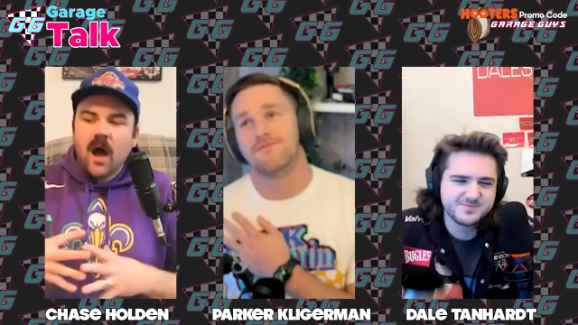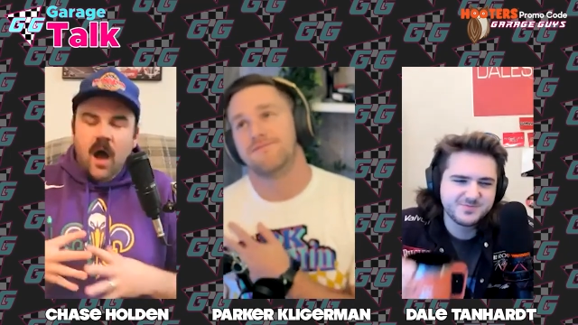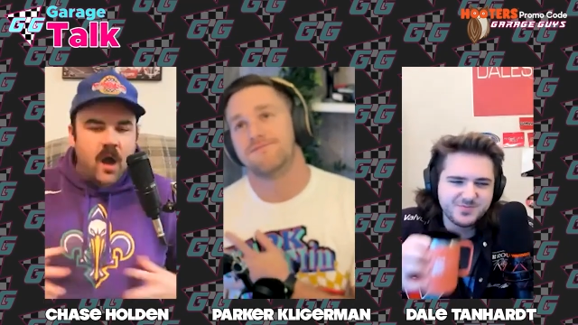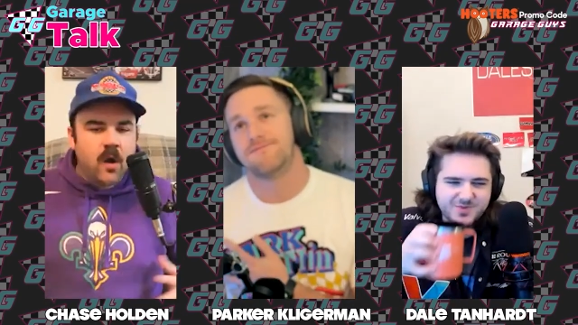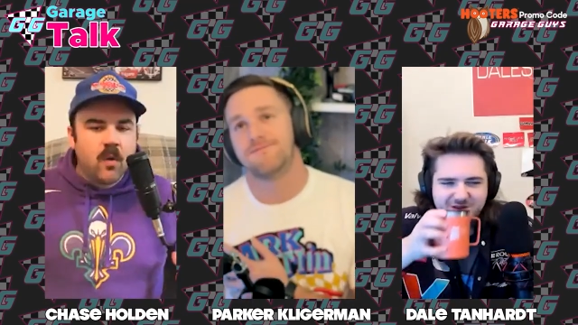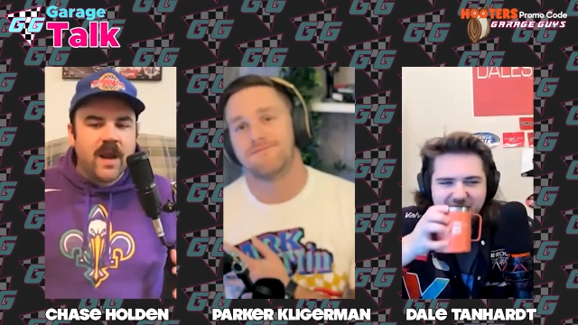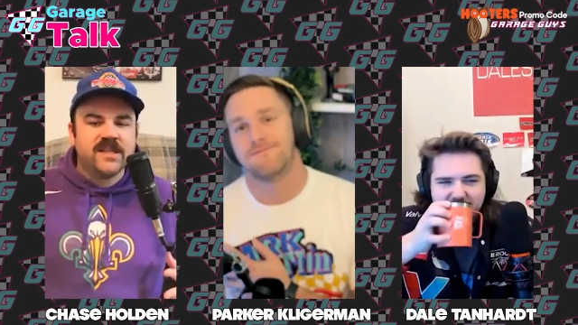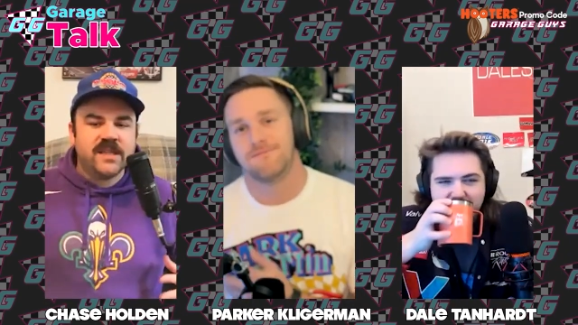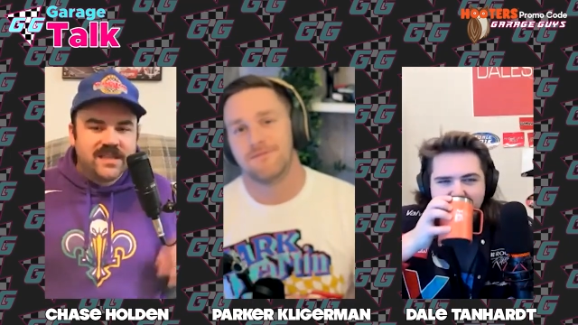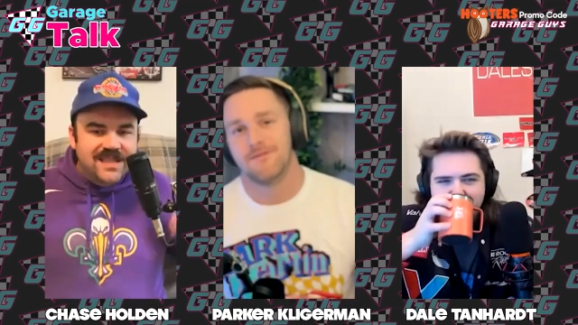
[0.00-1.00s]
Speaker 1: auto
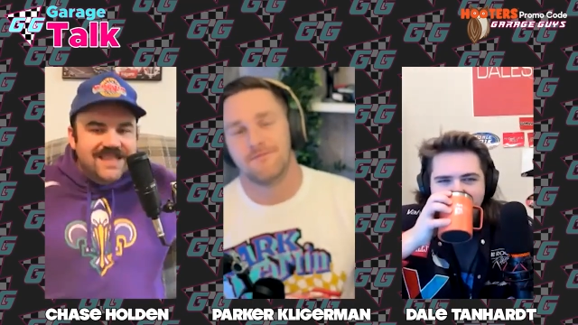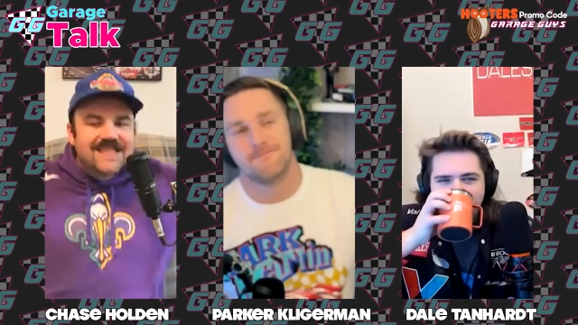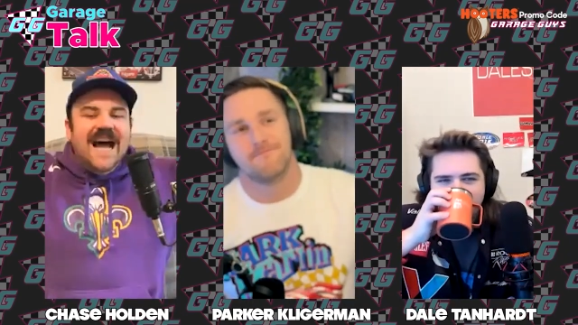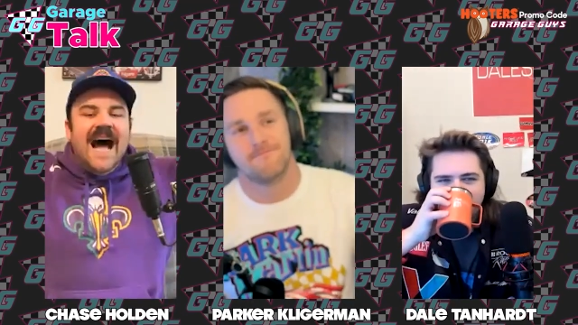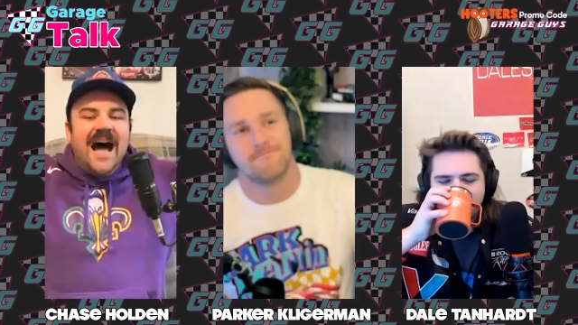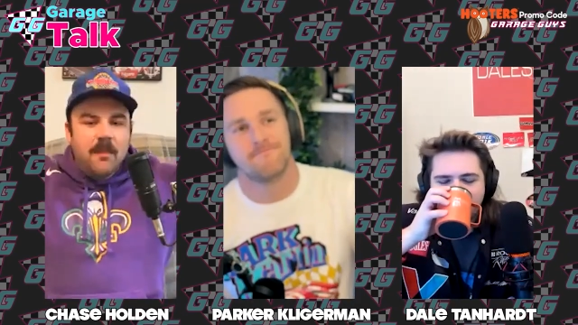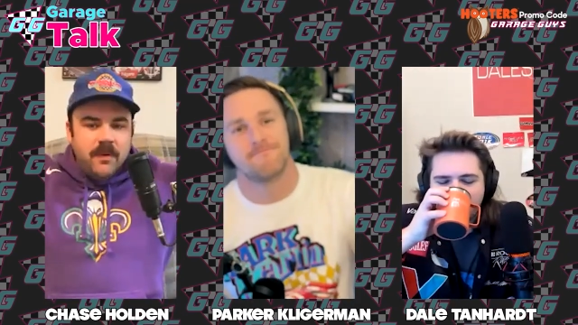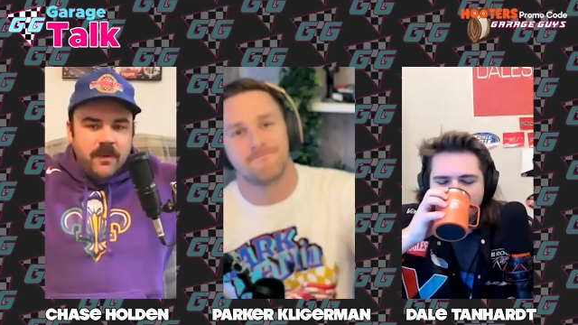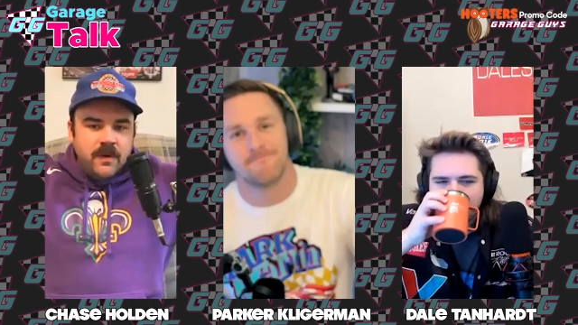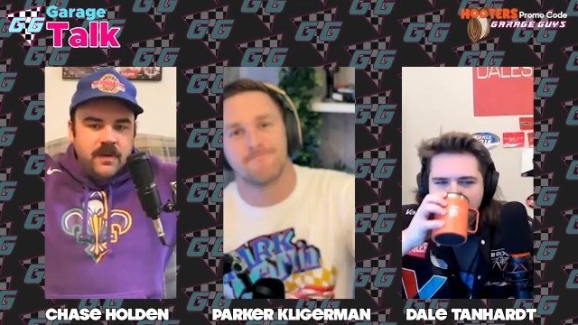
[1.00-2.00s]
racing to the top,
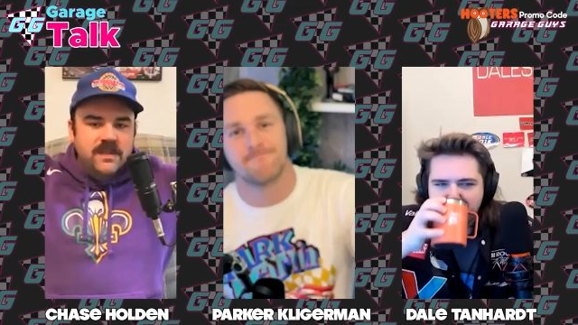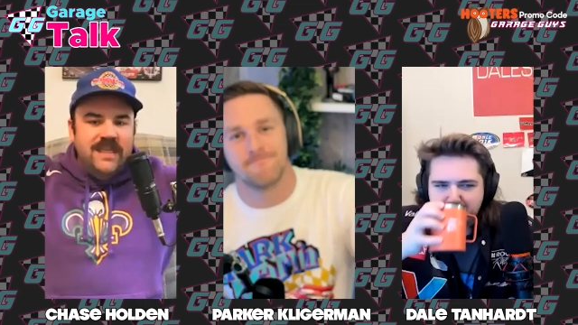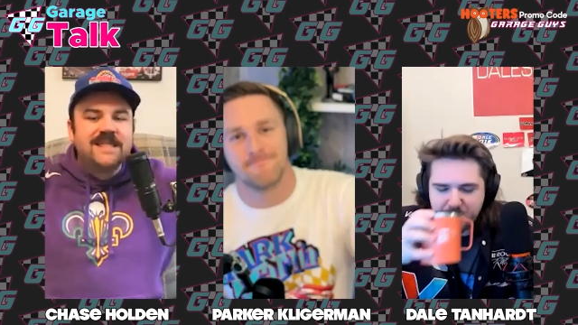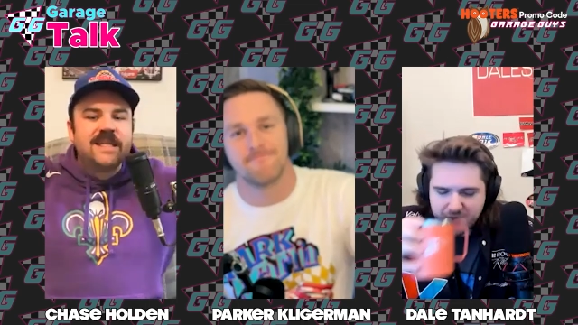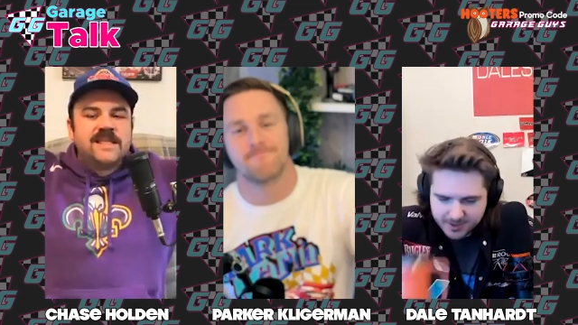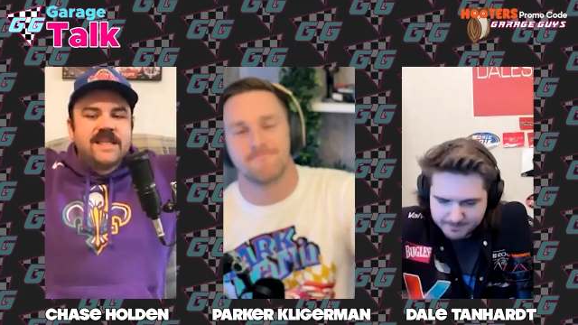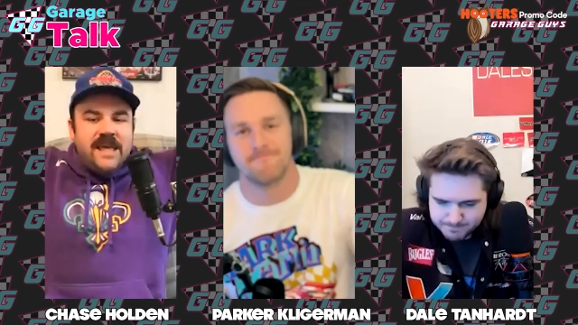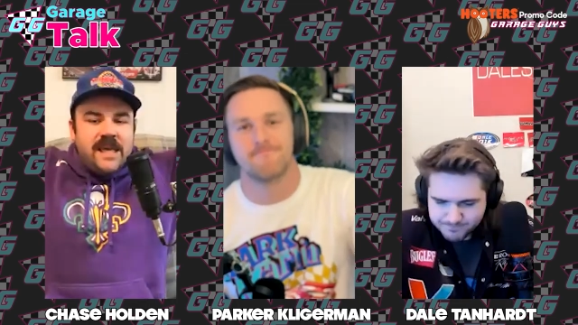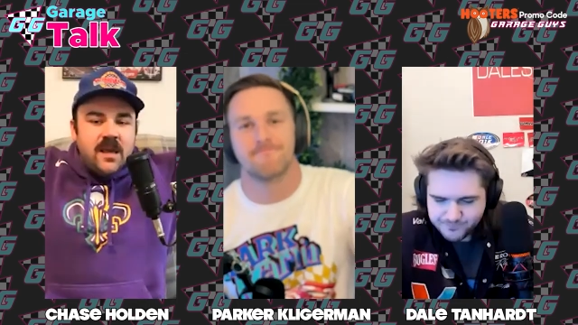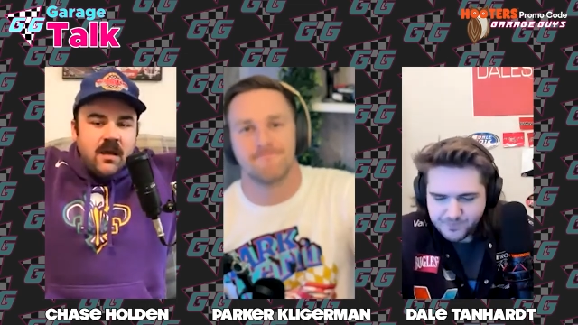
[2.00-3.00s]

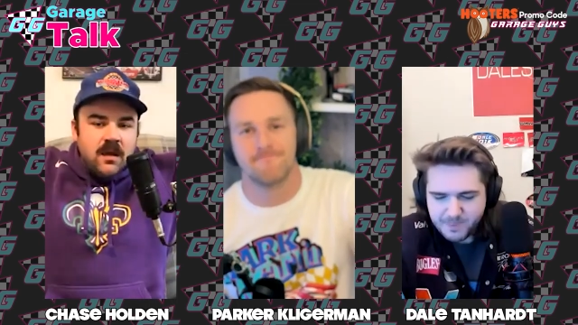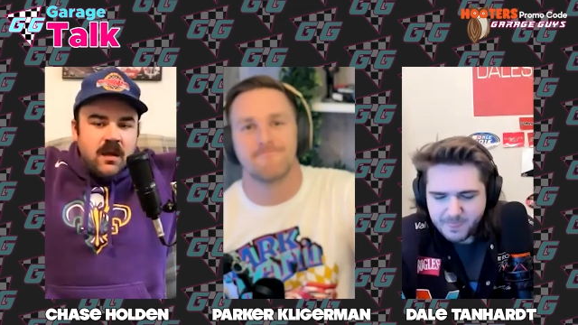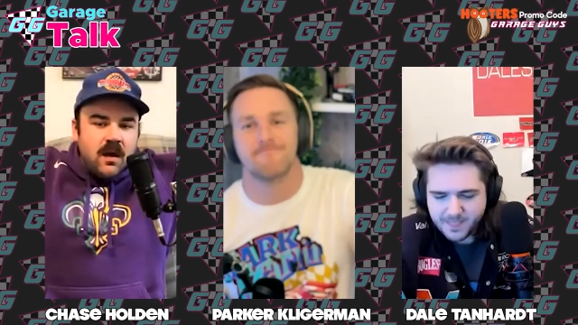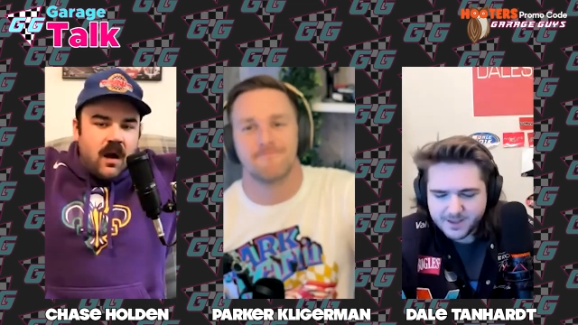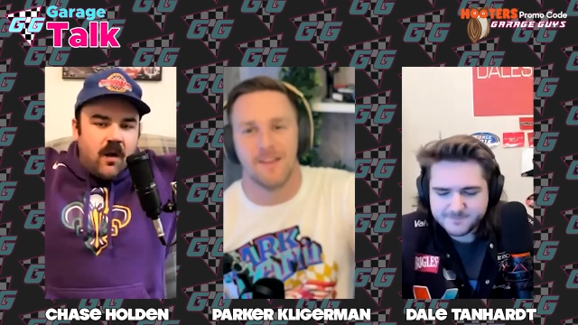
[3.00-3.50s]
TTT, yep.